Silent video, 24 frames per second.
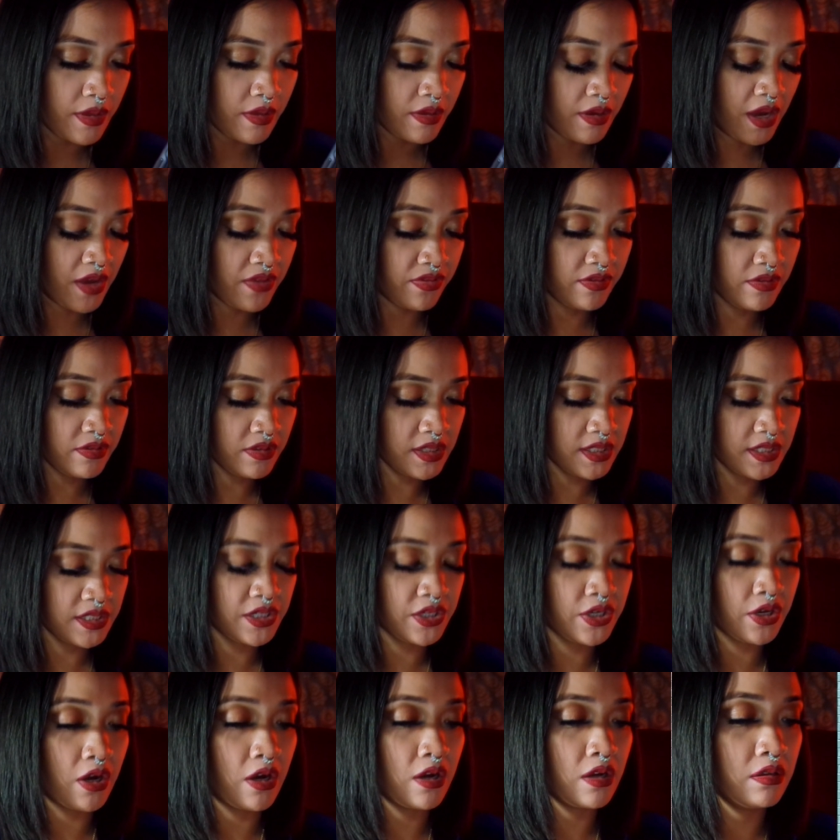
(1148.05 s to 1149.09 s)
I think that's it,
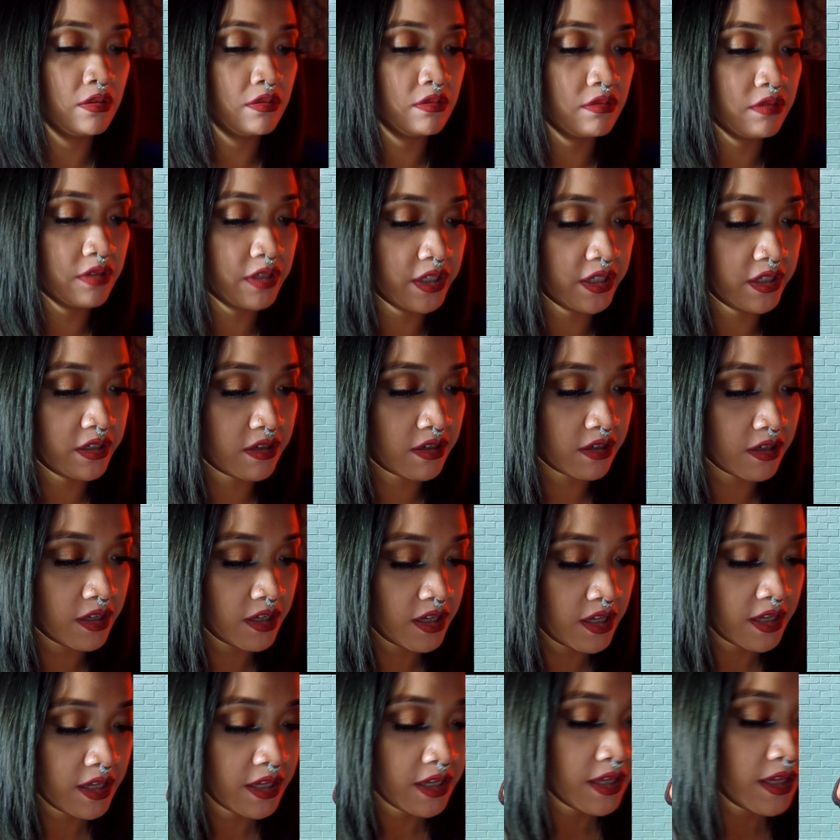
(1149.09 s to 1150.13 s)
y'all. Like,
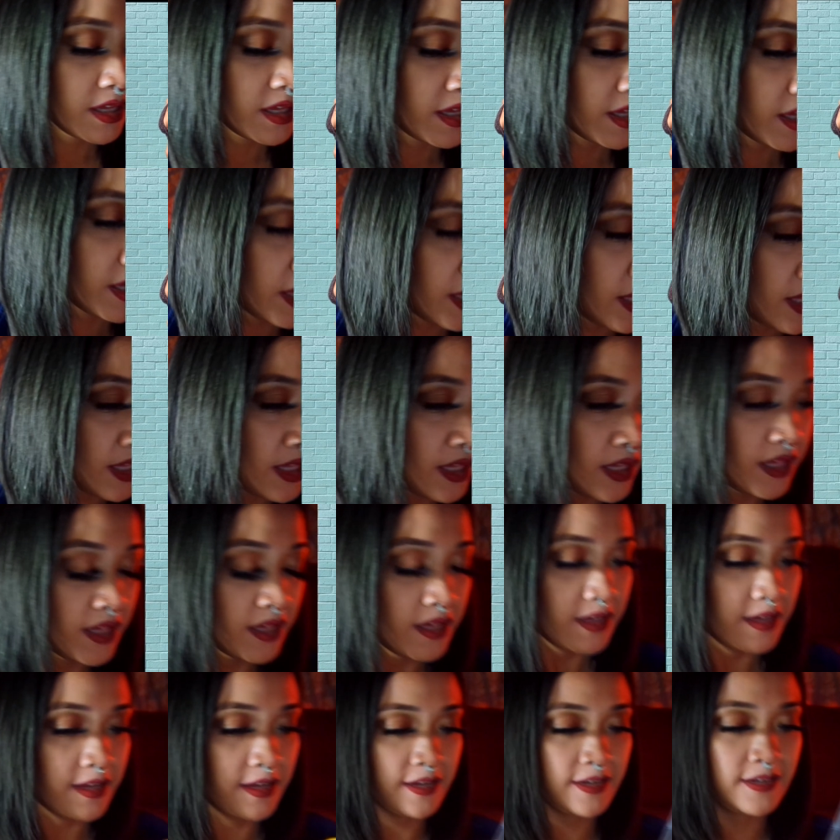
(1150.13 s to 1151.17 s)

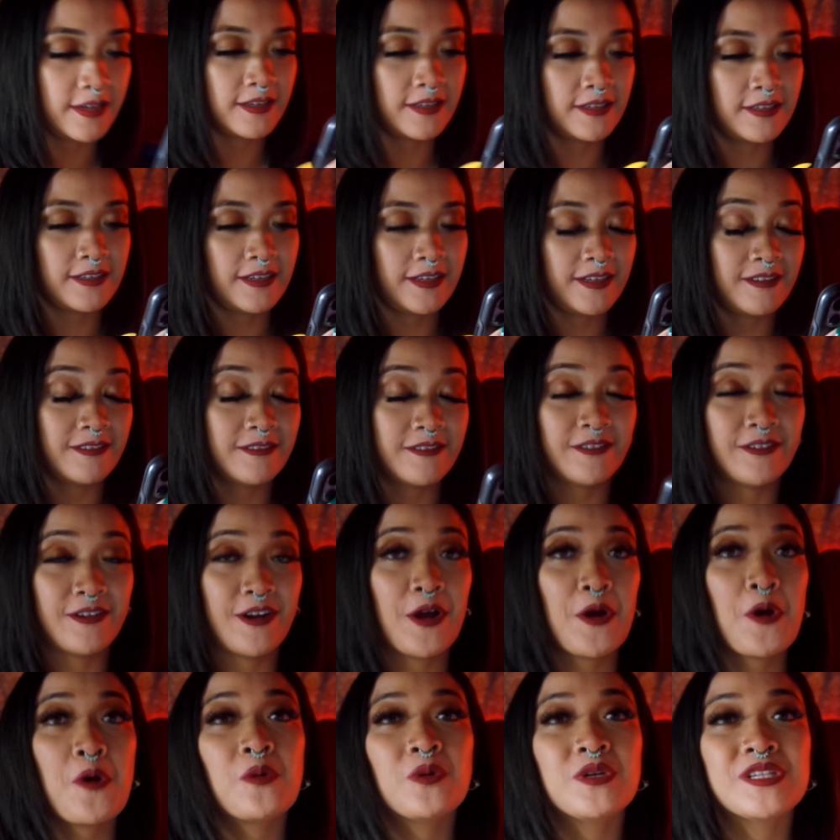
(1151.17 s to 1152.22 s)
I don't know. I
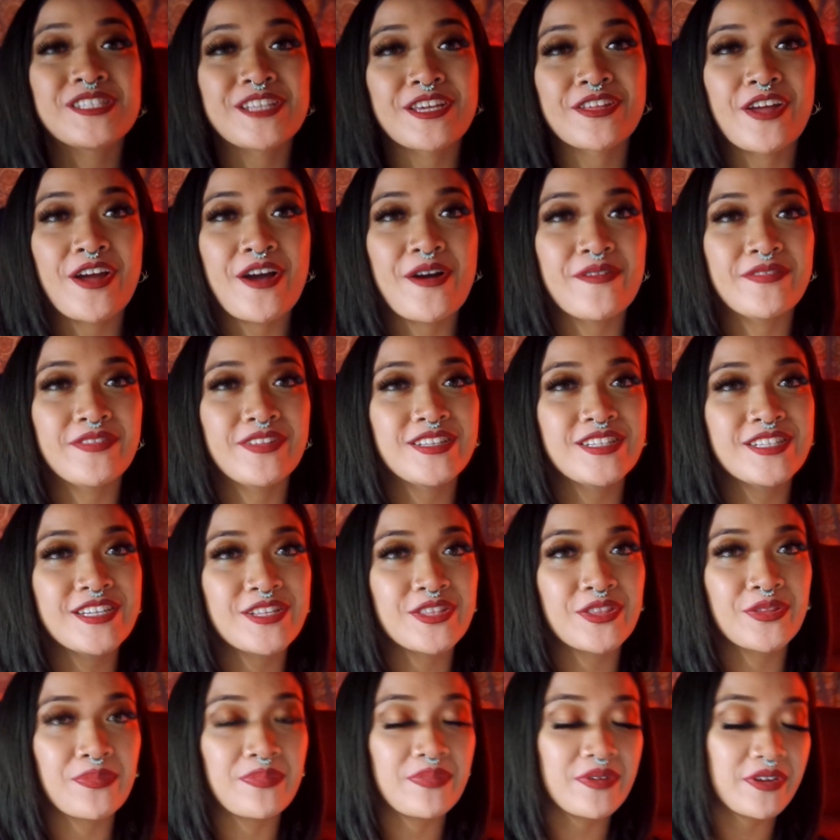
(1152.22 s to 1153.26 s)
always say that. That's like
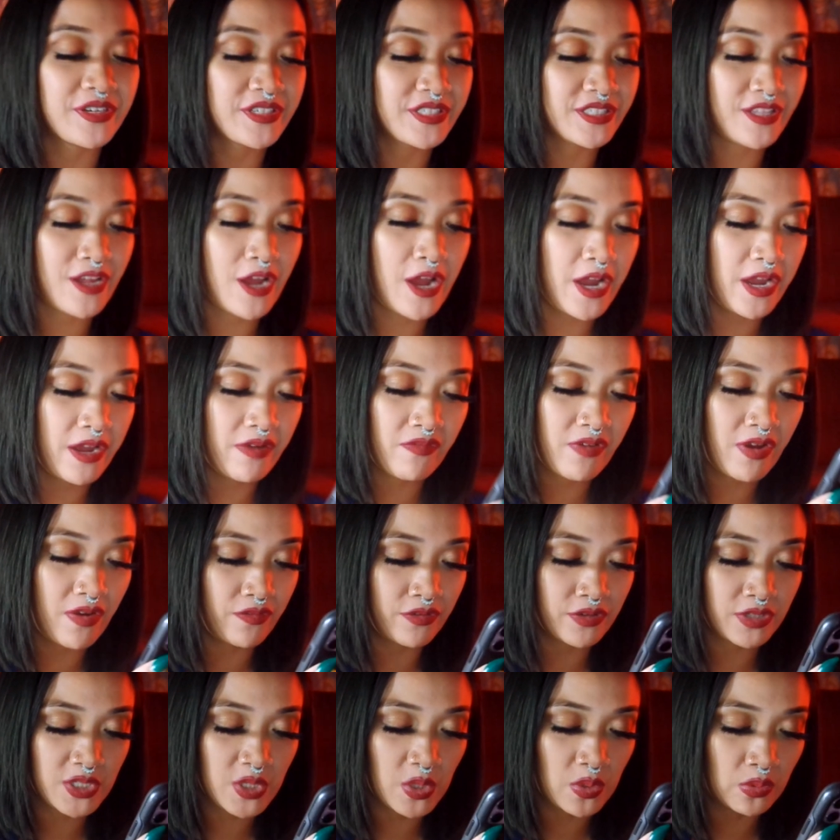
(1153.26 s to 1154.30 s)
the biggest lie I've ever
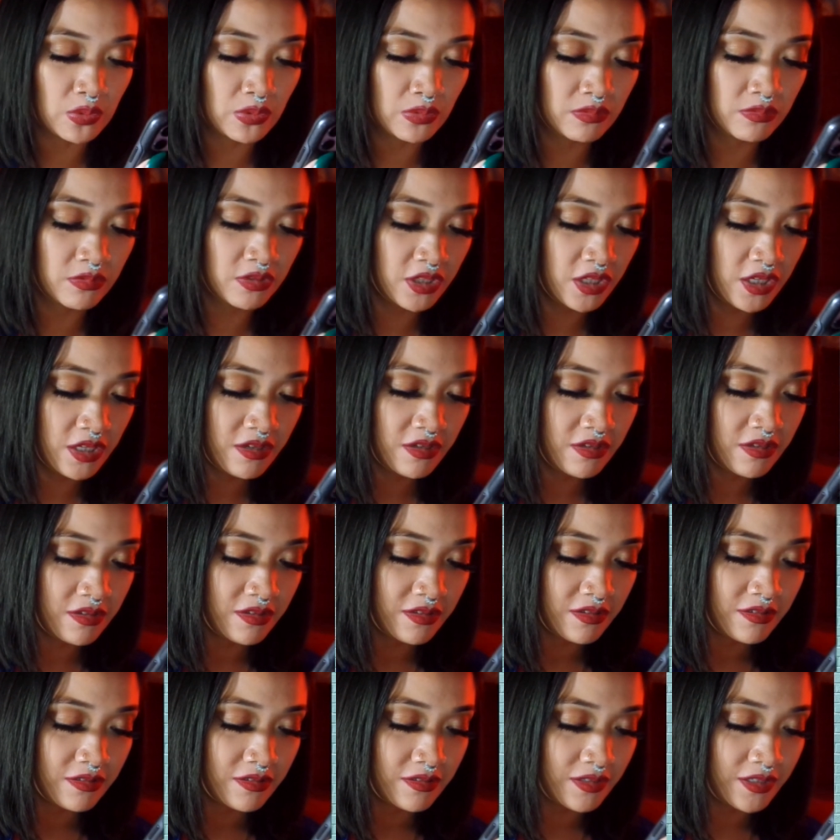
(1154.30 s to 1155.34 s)
told.
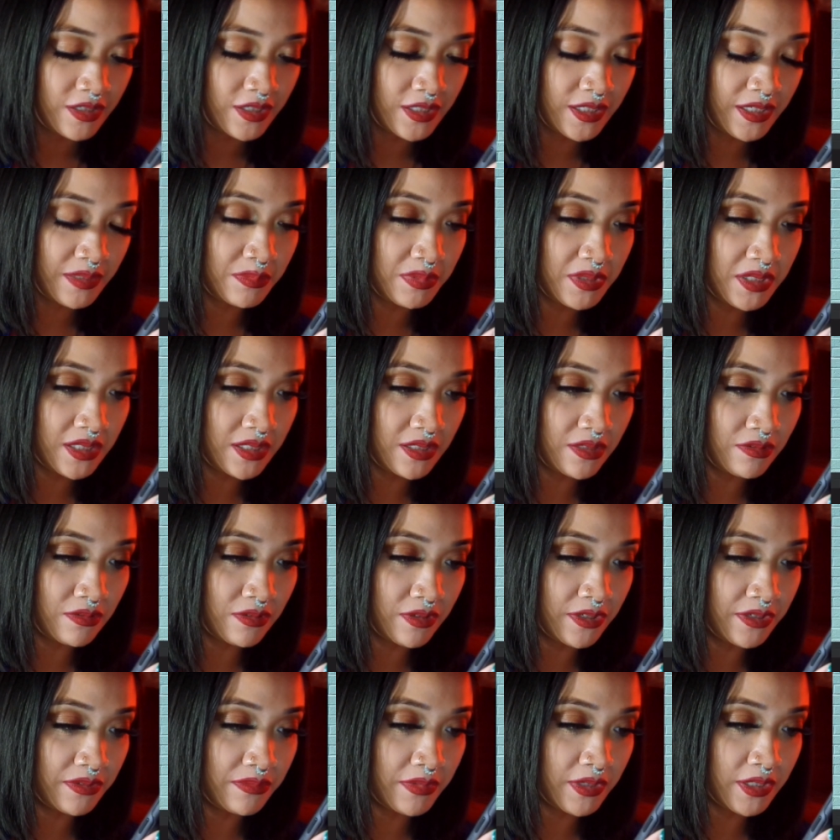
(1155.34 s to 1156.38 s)
Because I'm still
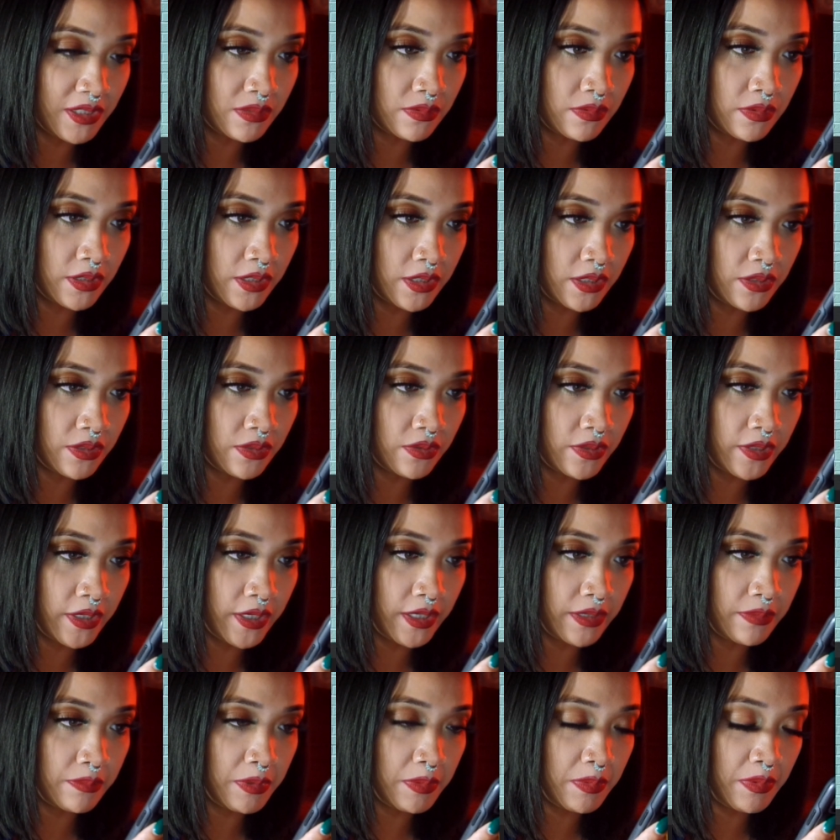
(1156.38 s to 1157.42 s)
going to mess with it. Okay,
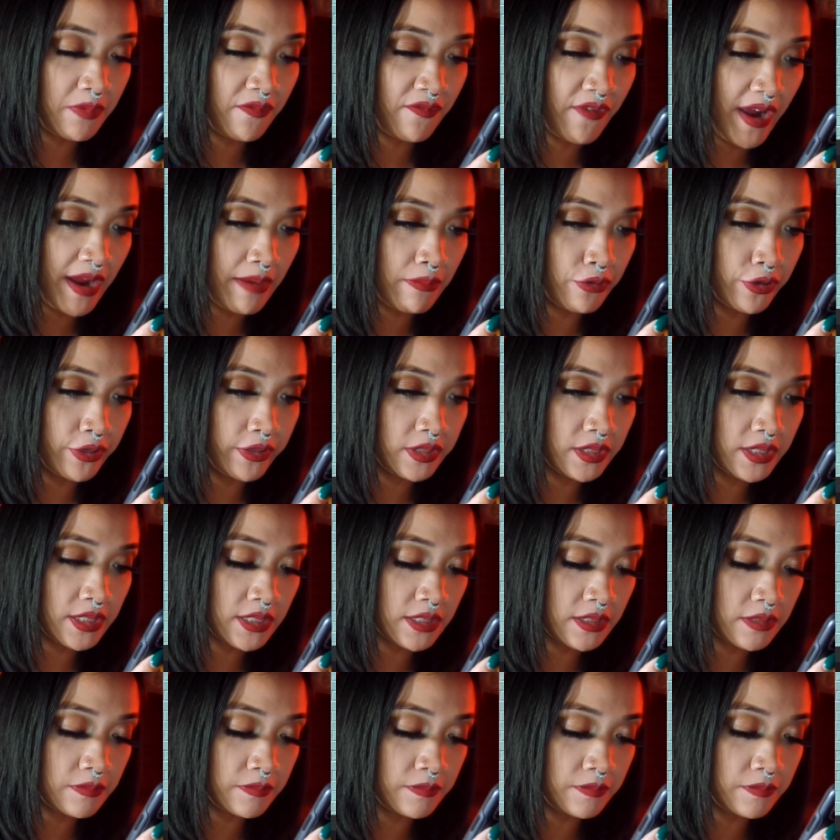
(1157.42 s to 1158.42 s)
maybe vibrance.